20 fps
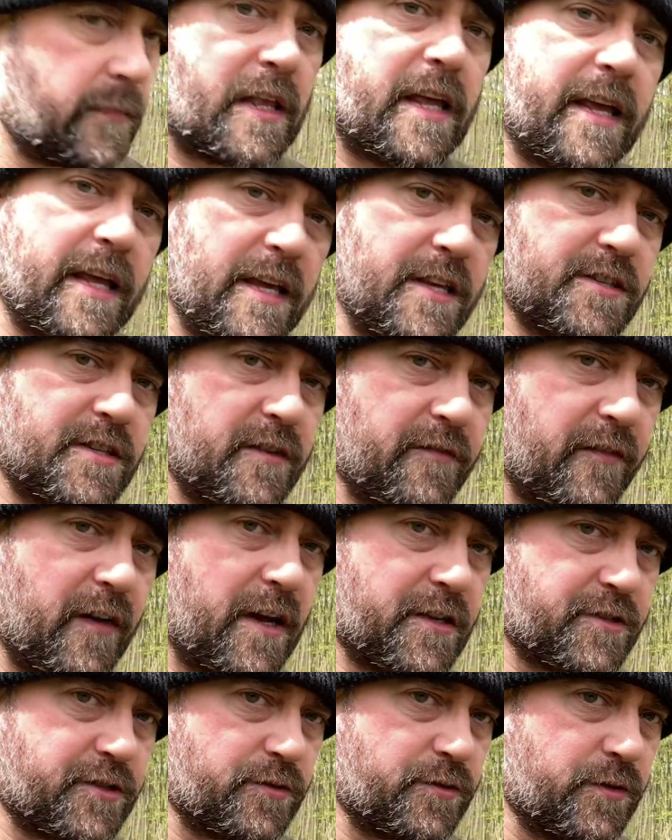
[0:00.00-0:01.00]
easy
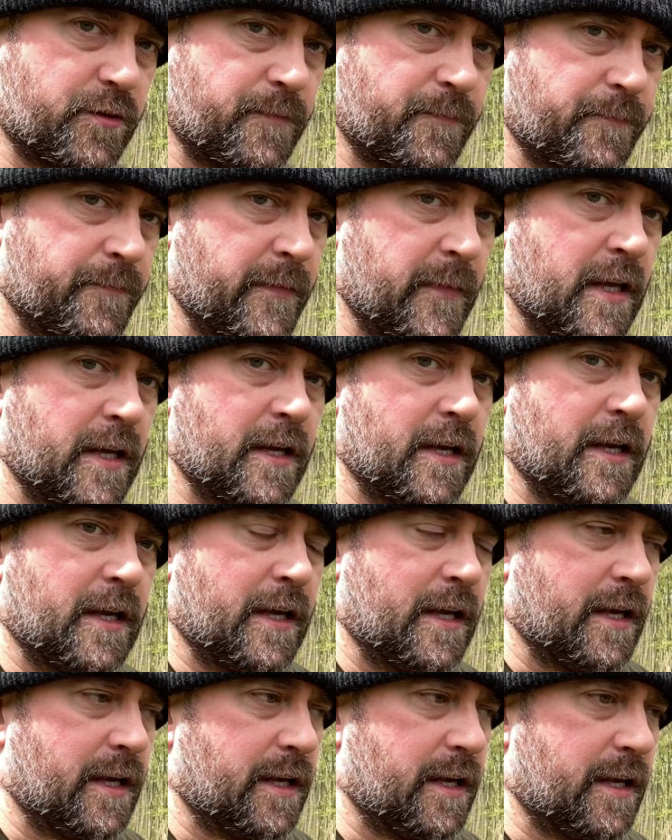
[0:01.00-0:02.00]
fasten,
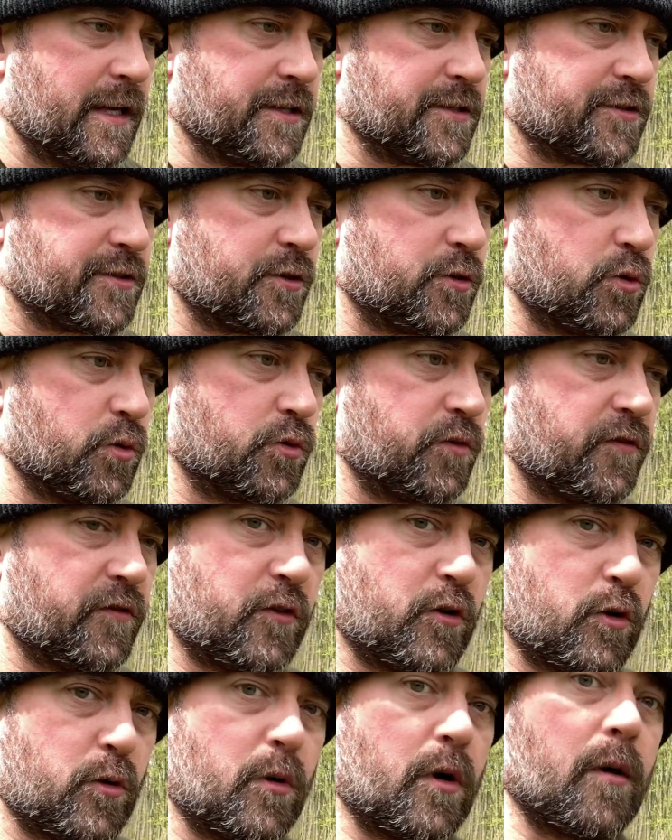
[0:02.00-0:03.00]
it's good
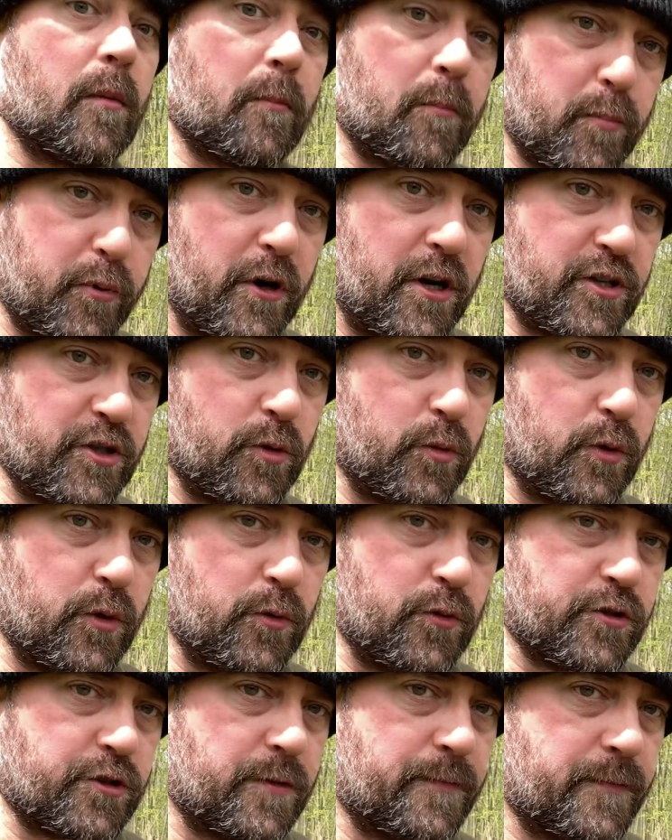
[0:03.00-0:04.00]
for pressure
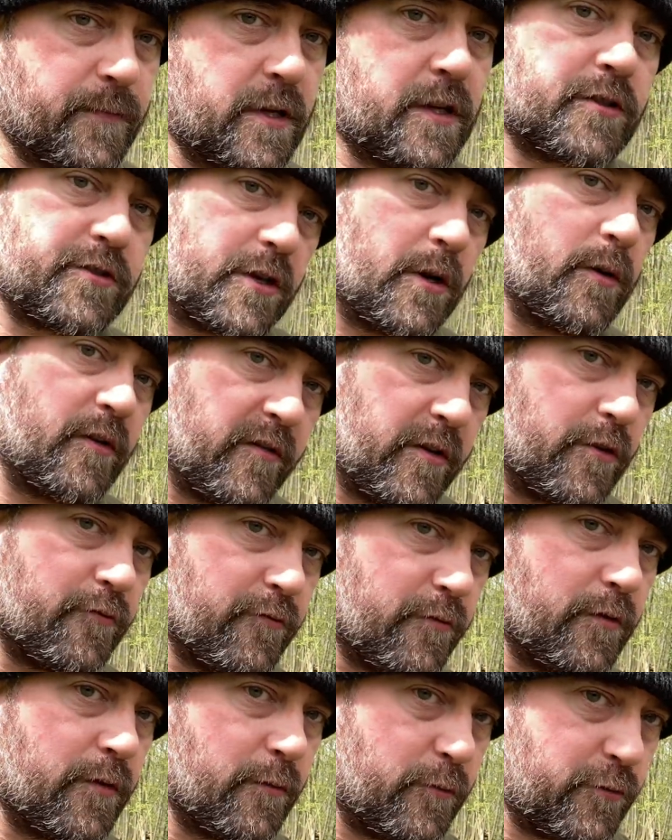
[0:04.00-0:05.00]
wounds. So if
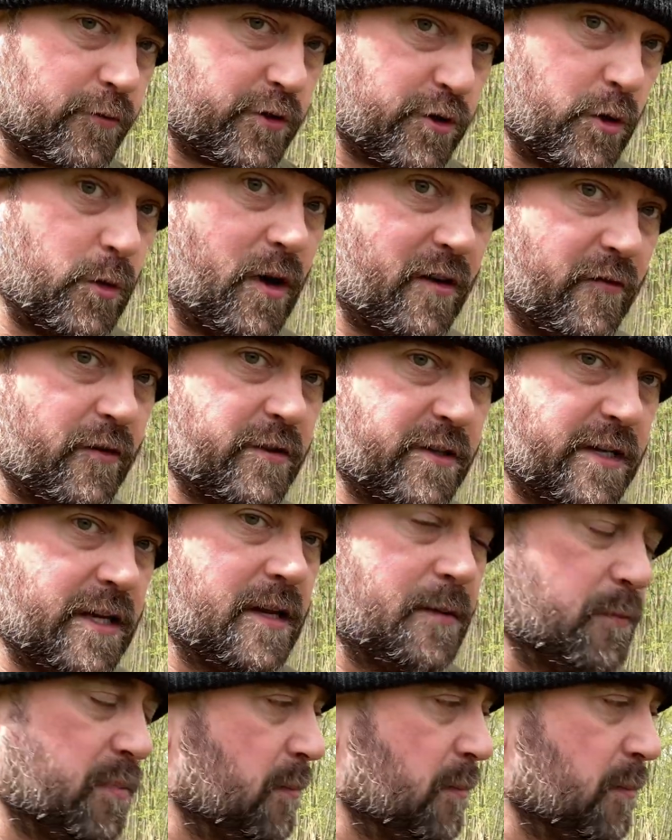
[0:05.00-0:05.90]
you do have a deep